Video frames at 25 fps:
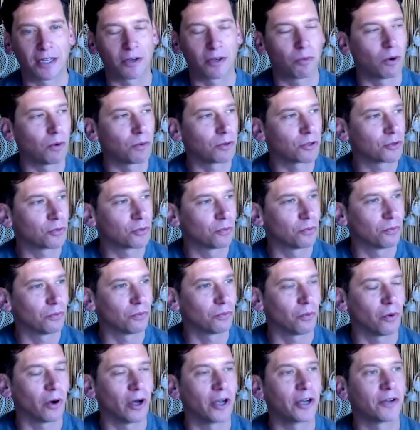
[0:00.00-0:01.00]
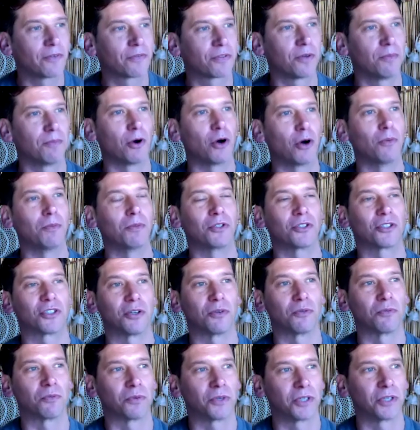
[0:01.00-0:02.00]
like what was one of the moments
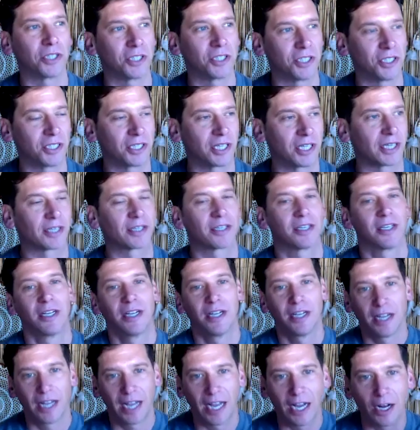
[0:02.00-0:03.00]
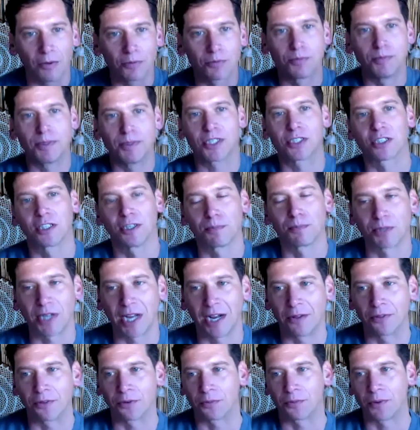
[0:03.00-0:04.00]
that really like helped me slip
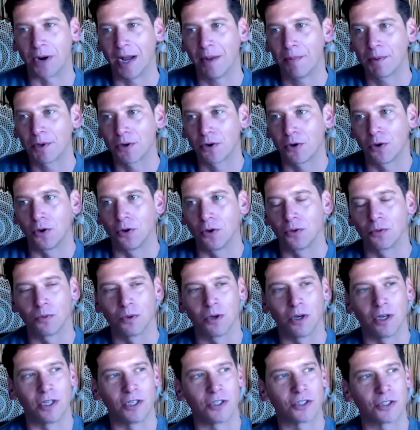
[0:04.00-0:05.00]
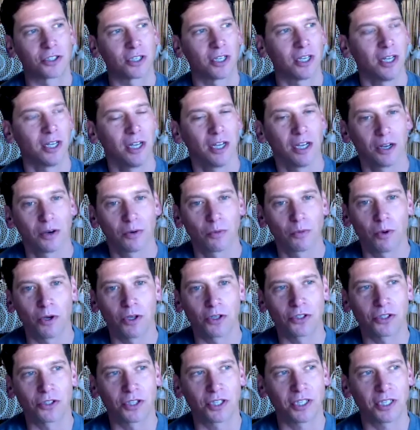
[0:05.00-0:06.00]
down the rabbit hole was
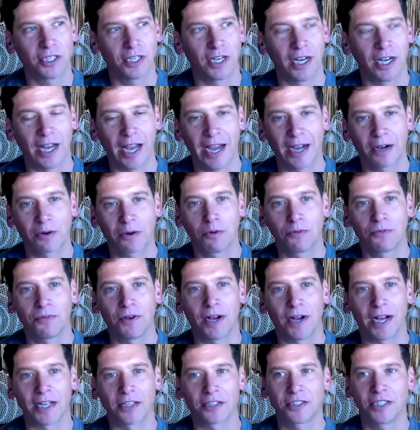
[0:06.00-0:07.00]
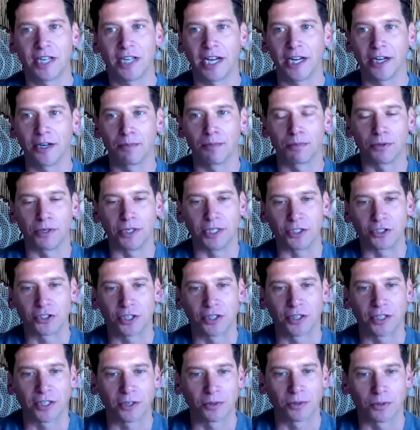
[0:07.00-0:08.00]
was the uh, Equifax data breach. I
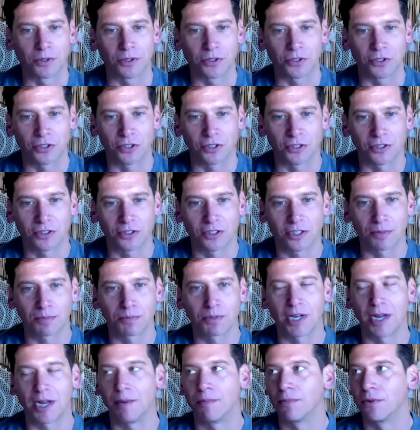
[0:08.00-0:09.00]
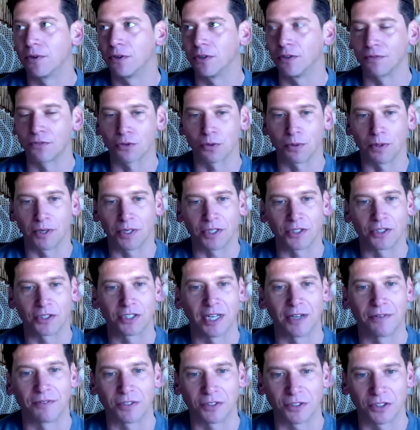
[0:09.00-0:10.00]
think it was September of
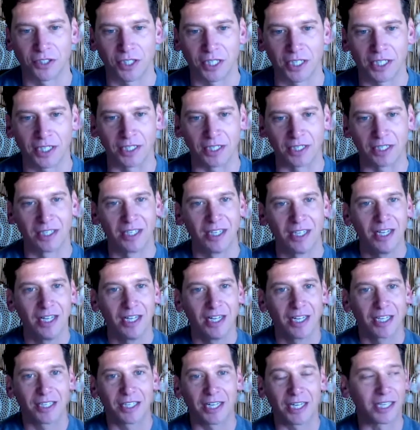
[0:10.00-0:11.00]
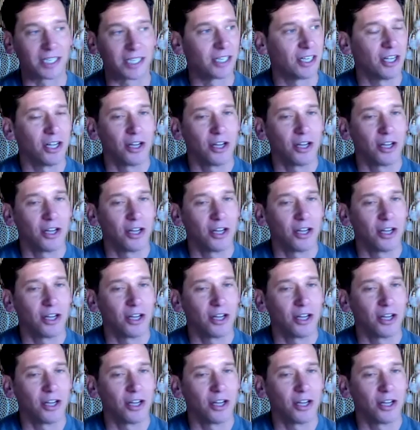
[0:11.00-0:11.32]
2017. Like,